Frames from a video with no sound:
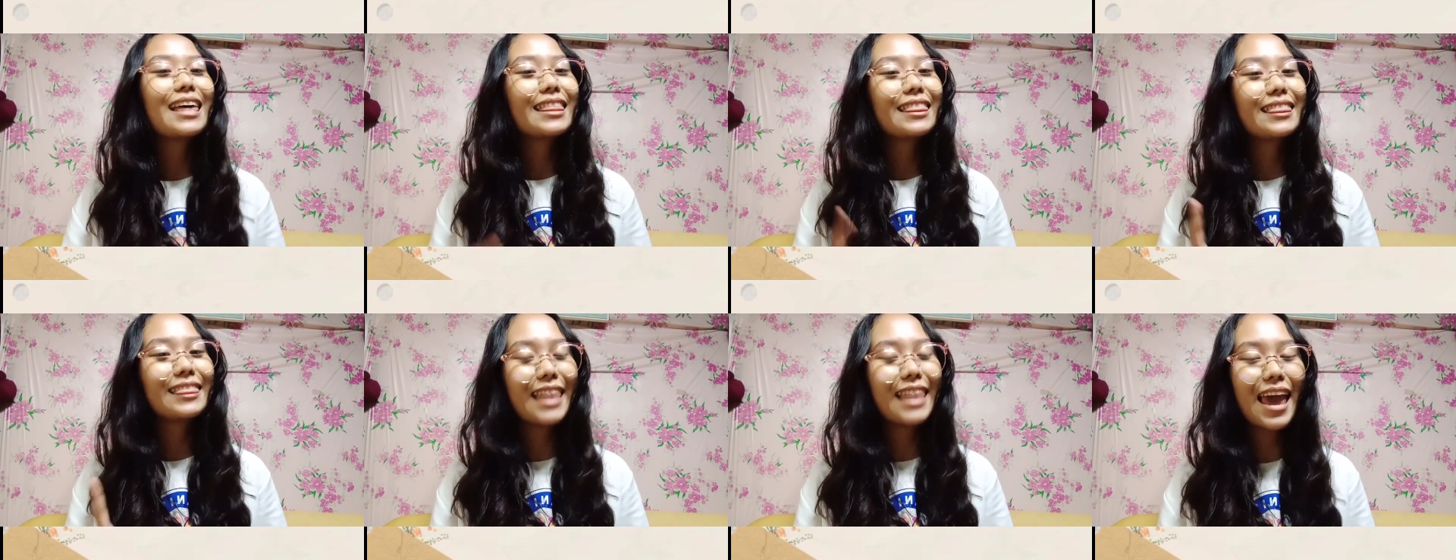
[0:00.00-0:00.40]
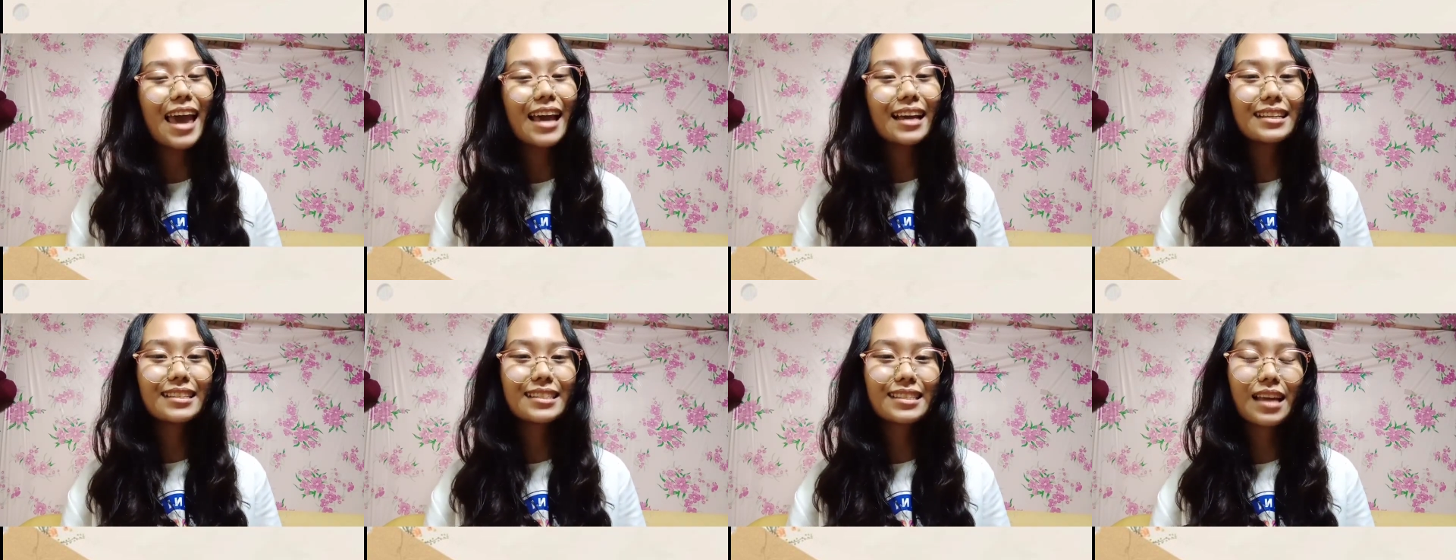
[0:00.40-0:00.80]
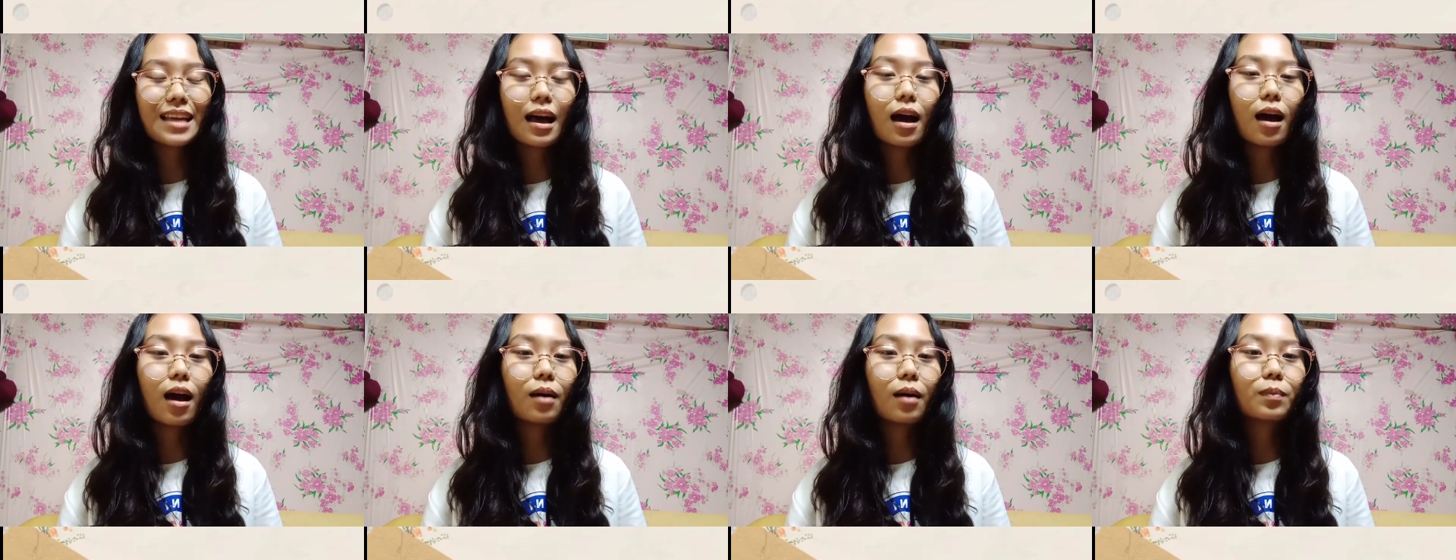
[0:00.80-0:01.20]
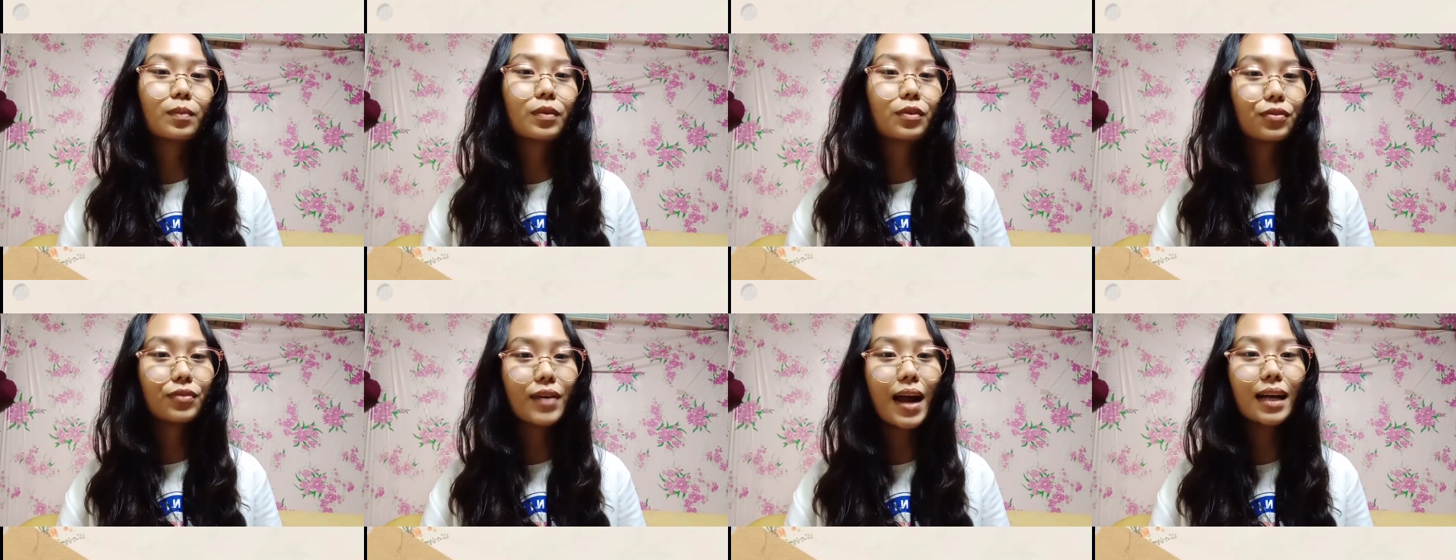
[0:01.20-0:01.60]
Next
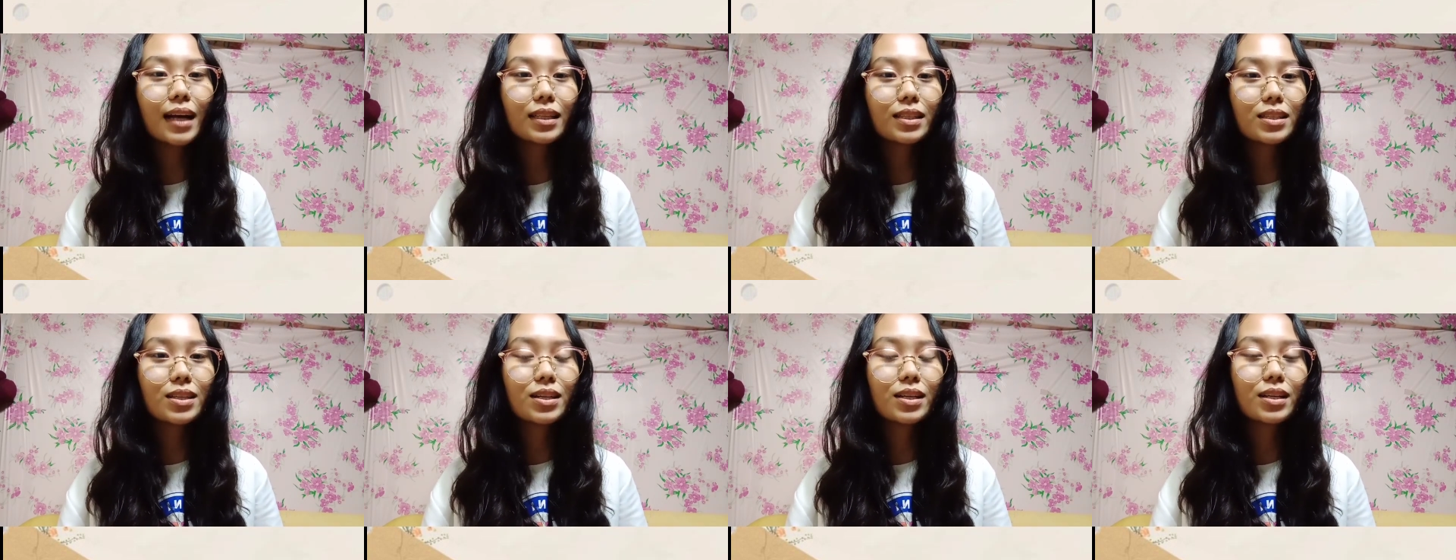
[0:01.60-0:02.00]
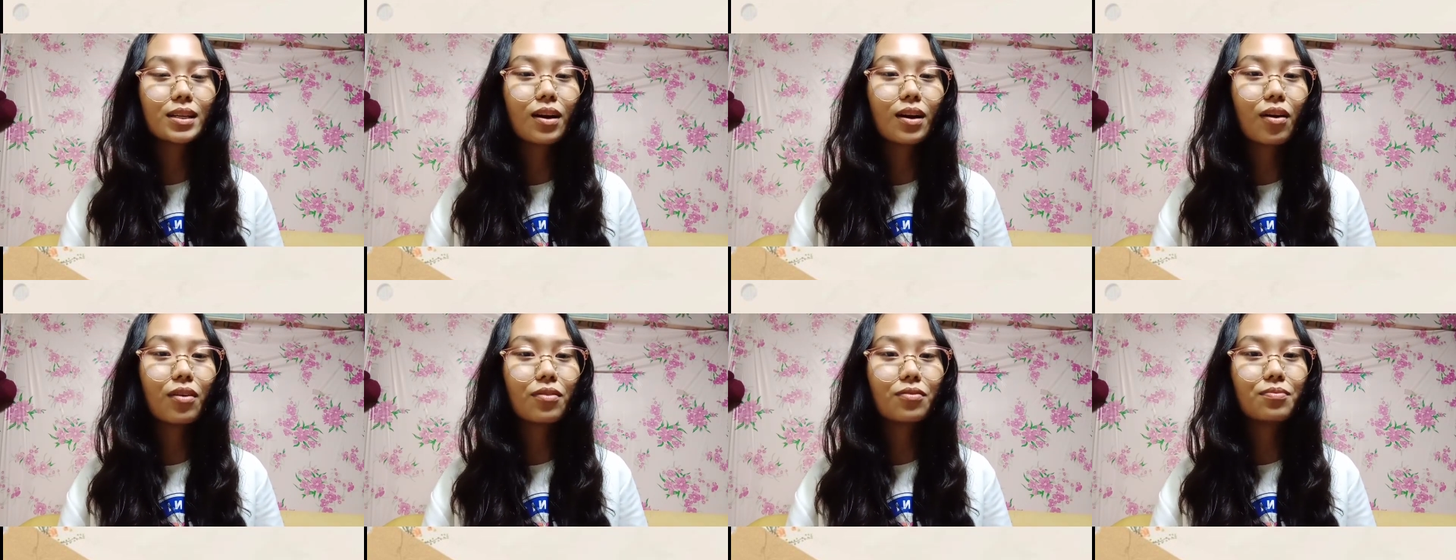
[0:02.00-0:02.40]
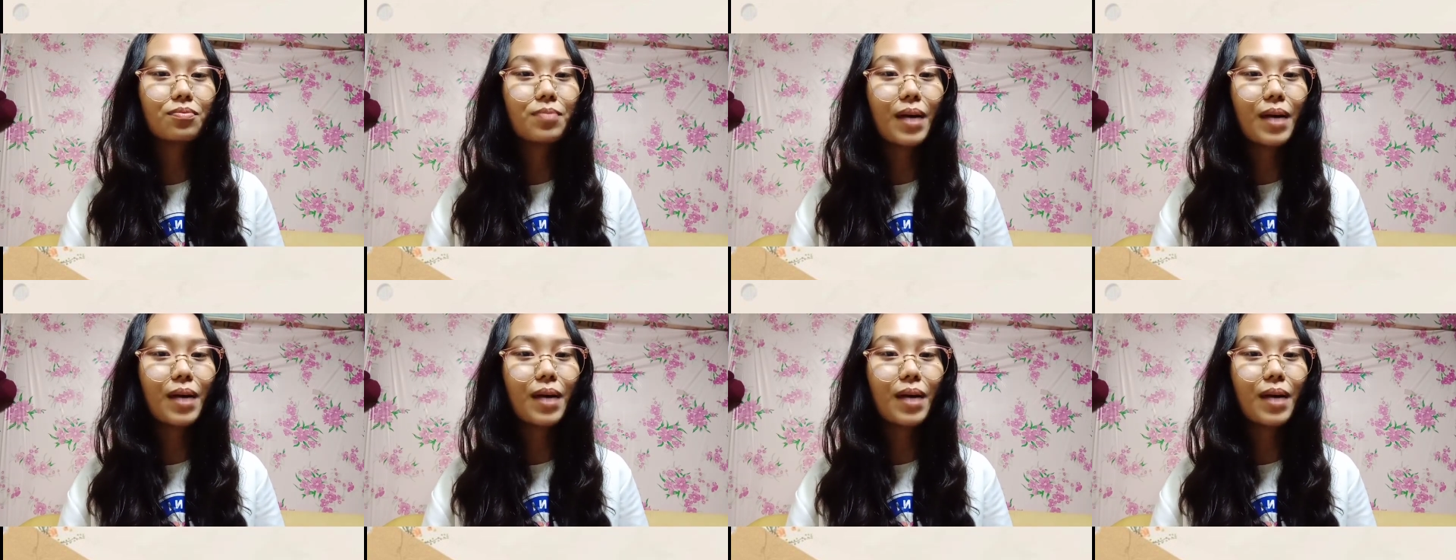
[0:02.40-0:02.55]
factor of